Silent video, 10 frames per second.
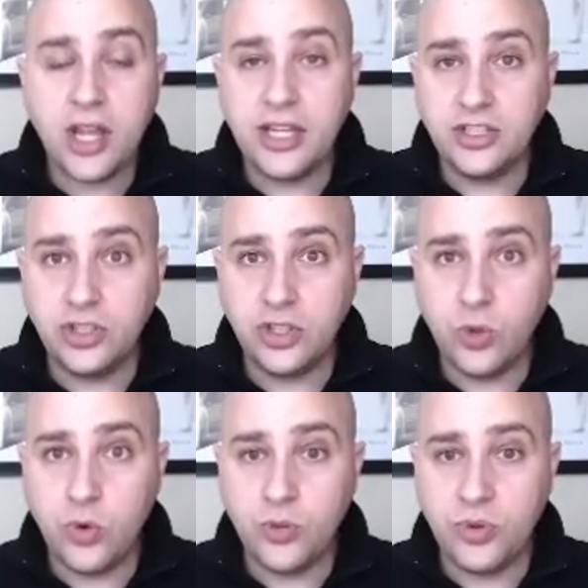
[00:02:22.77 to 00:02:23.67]
into
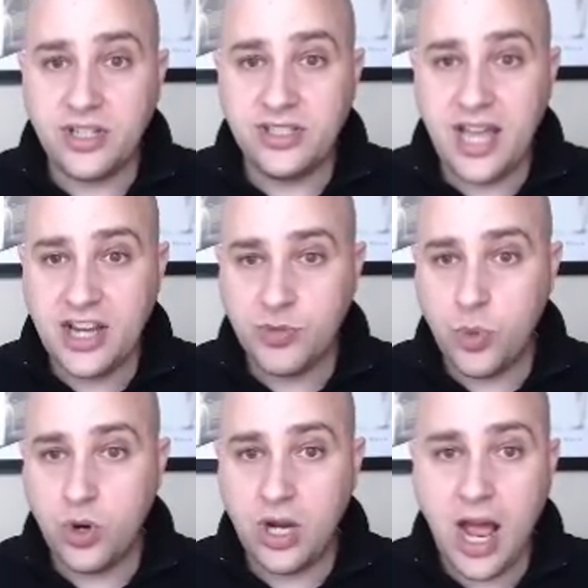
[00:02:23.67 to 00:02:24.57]
your WordPress
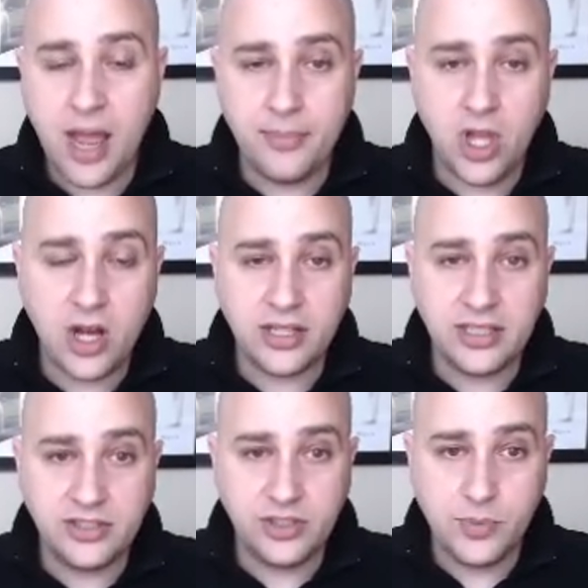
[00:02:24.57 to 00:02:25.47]
dashboard. I'm logged
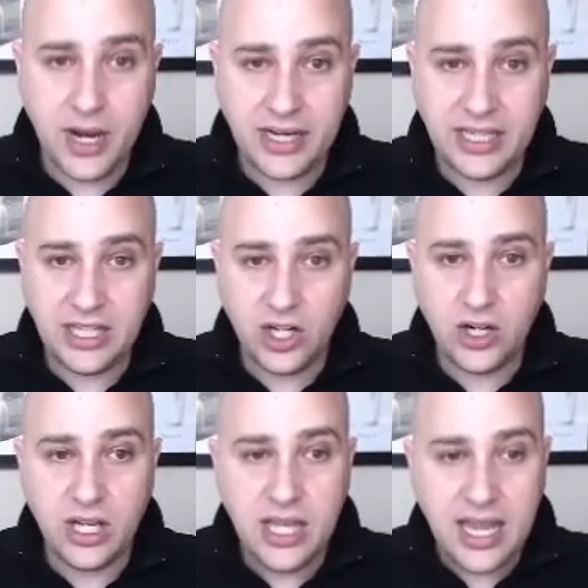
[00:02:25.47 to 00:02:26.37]
into mine
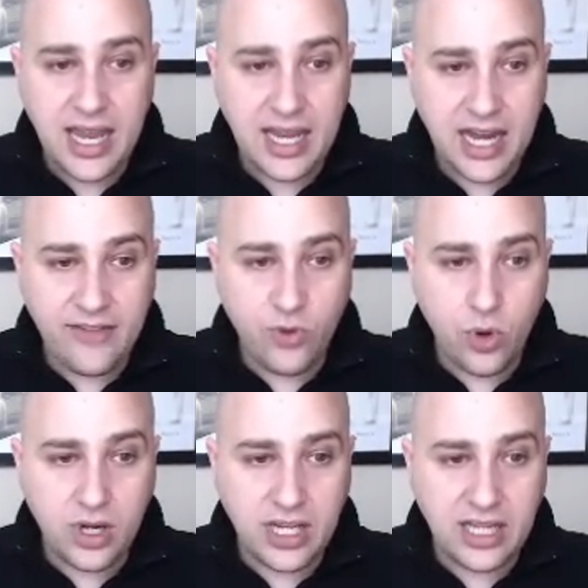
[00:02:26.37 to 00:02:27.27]
here, and I've already